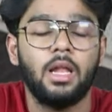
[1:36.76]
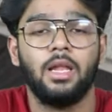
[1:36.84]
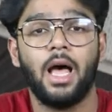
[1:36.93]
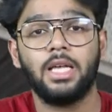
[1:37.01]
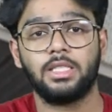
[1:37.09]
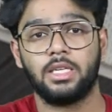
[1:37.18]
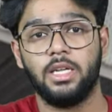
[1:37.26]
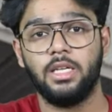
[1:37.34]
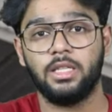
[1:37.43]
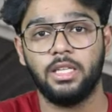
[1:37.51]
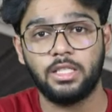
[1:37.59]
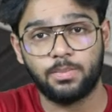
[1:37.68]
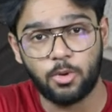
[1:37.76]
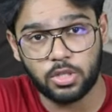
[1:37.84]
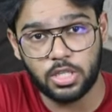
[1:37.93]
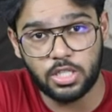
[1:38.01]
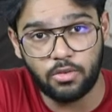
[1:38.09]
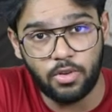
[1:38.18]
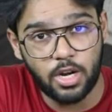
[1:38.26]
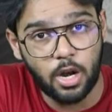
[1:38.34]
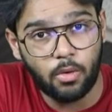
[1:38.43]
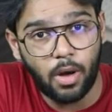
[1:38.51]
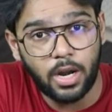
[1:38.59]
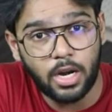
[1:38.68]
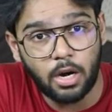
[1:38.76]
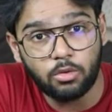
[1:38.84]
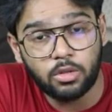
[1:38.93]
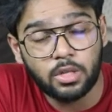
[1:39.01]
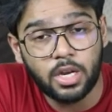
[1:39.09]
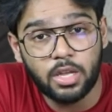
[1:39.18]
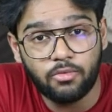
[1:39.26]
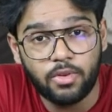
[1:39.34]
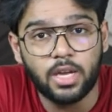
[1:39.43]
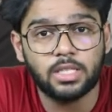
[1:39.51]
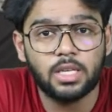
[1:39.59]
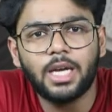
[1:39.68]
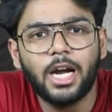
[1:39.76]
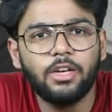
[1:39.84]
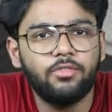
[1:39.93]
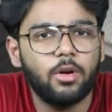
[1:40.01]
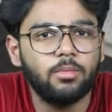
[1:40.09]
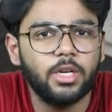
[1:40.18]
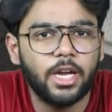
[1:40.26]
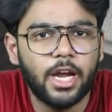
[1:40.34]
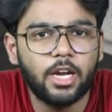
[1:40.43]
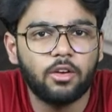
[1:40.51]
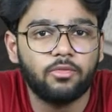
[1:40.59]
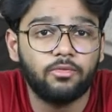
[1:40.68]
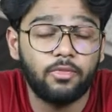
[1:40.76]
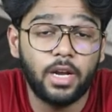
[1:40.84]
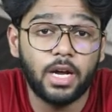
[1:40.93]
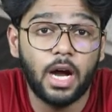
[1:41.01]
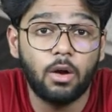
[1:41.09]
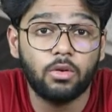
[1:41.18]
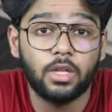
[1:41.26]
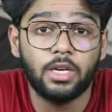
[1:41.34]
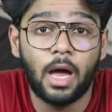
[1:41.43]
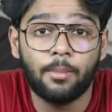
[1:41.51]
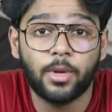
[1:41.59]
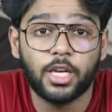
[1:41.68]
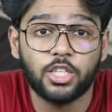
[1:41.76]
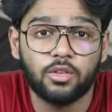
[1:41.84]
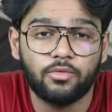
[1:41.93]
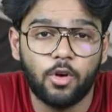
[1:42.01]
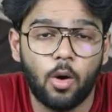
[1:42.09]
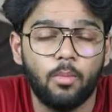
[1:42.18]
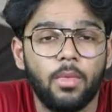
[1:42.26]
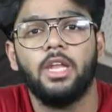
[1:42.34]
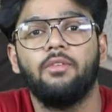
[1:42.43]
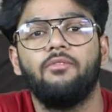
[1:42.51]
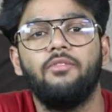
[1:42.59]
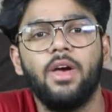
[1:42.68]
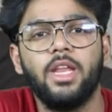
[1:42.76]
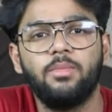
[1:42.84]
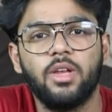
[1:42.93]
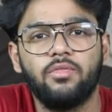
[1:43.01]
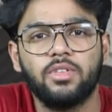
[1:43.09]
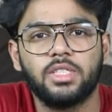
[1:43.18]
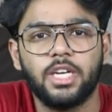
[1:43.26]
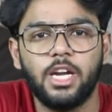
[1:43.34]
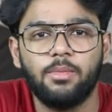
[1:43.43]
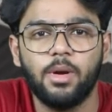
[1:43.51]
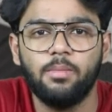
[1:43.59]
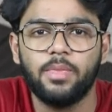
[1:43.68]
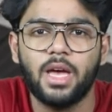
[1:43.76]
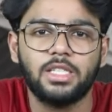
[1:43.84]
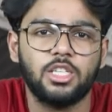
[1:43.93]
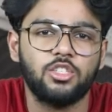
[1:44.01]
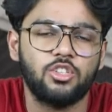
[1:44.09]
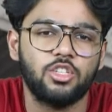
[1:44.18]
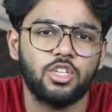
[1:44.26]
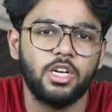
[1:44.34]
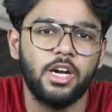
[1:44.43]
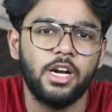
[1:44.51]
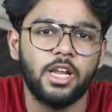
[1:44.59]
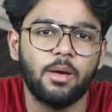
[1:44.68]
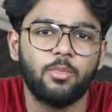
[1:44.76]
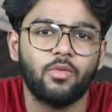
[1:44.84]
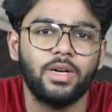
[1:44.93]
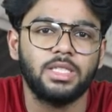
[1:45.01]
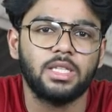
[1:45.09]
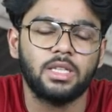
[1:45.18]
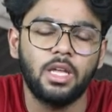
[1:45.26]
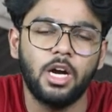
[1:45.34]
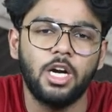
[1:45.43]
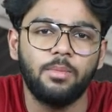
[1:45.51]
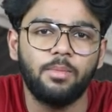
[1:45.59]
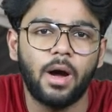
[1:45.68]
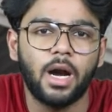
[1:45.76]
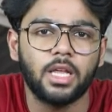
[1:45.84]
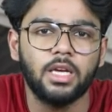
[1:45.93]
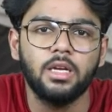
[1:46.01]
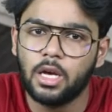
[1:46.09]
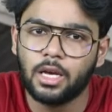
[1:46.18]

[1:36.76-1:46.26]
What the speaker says: Lastly, this procedure will require around 3 weeks, starting from the date of filling out the application form. In a very brief statement, BIS registration in India provides a third-party